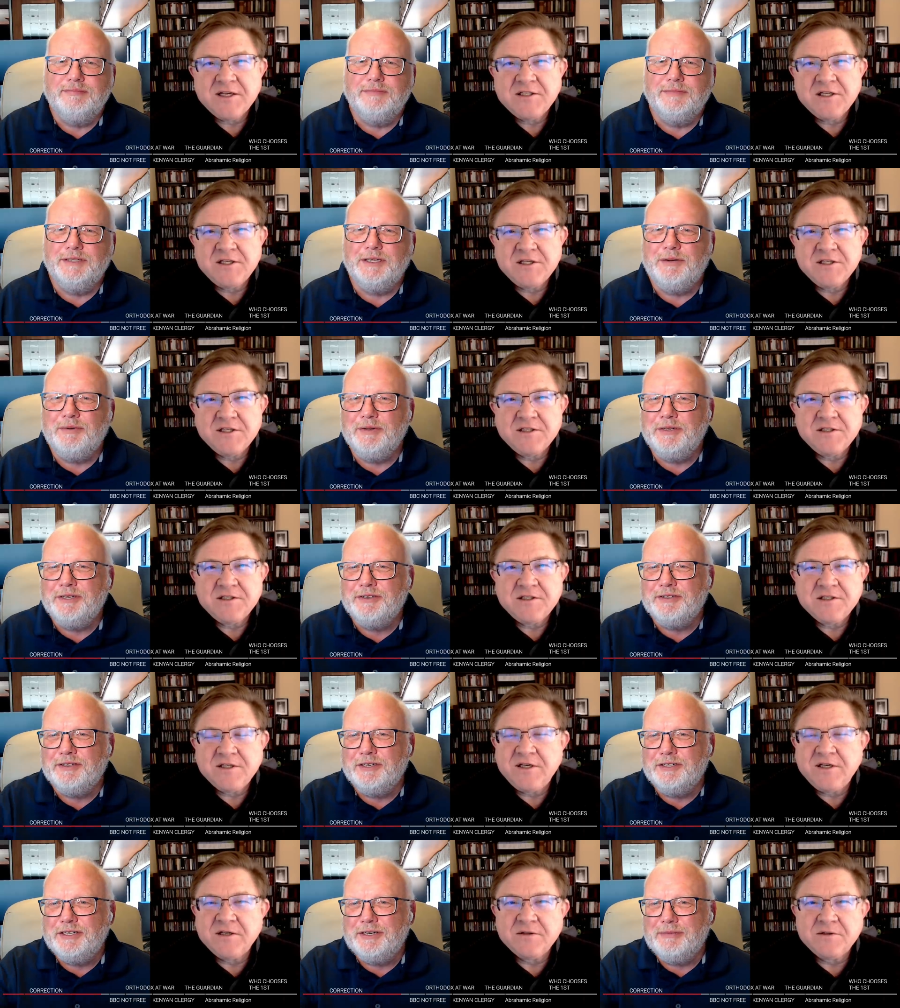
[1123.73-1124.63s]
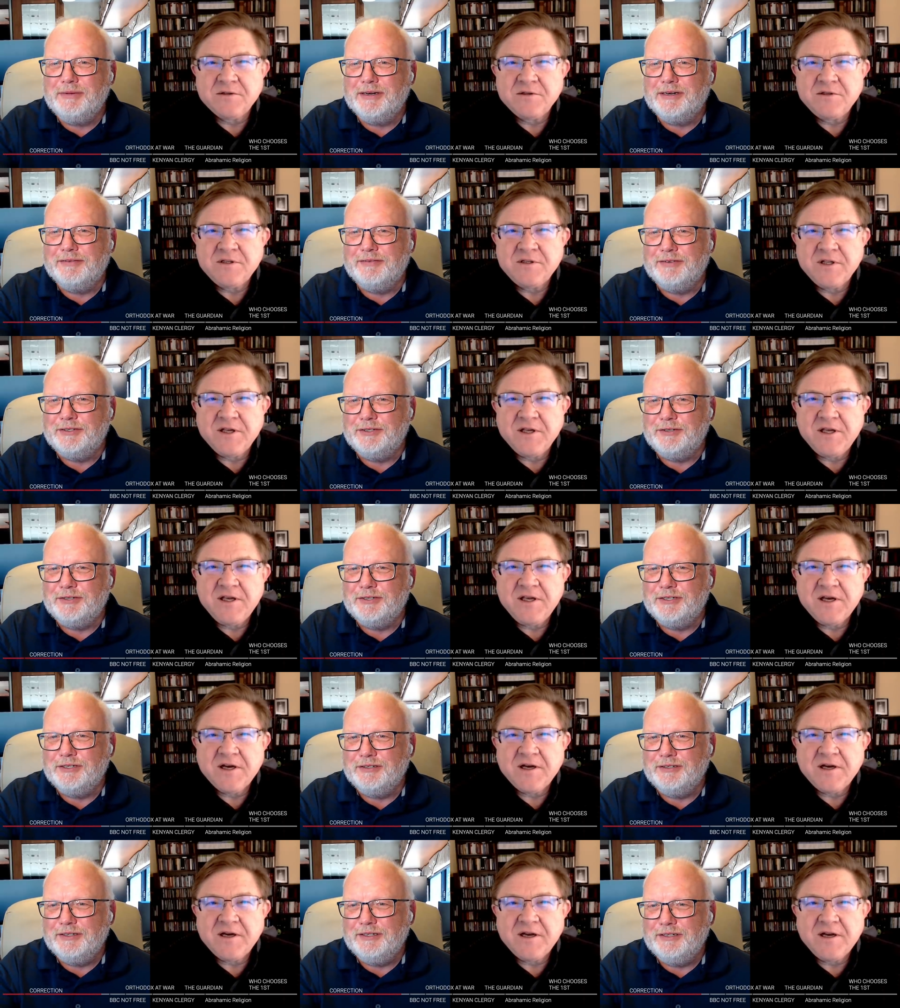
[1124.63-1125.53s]
Speaker 1: Oh, we just lost your microphone,
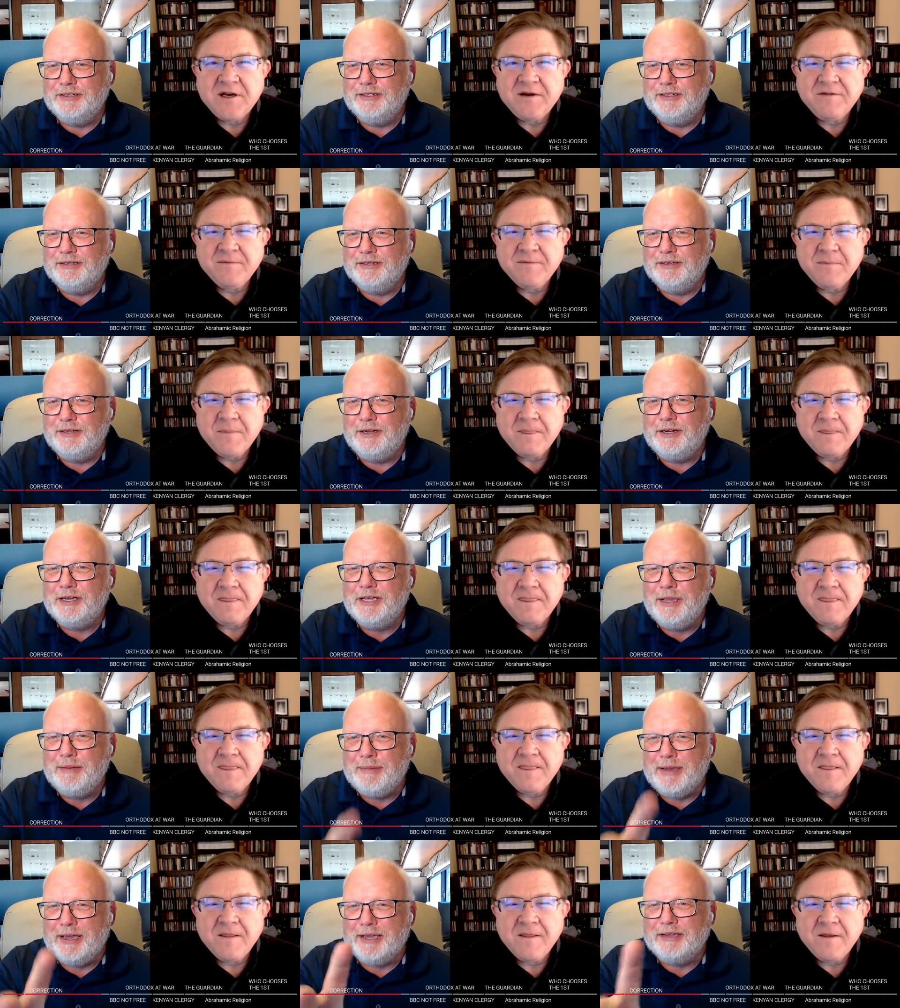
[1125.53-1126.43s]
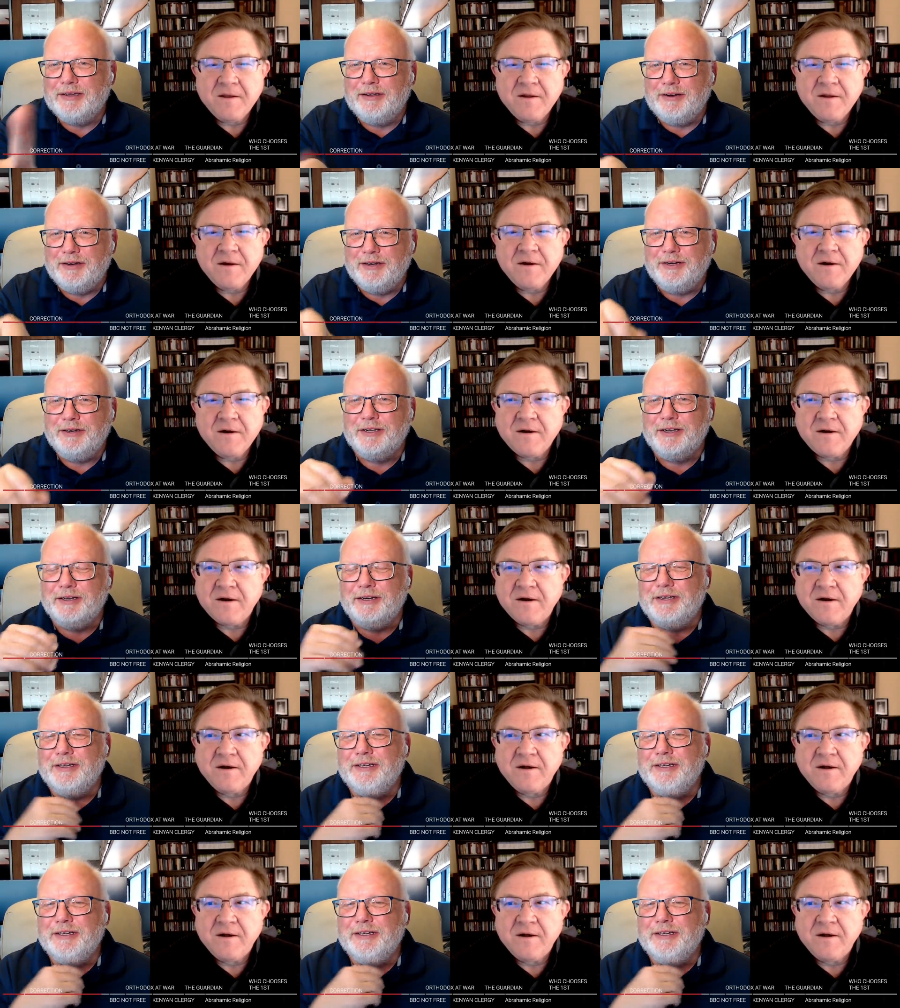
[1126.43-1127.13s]
George. All right, came back. All right, you're good.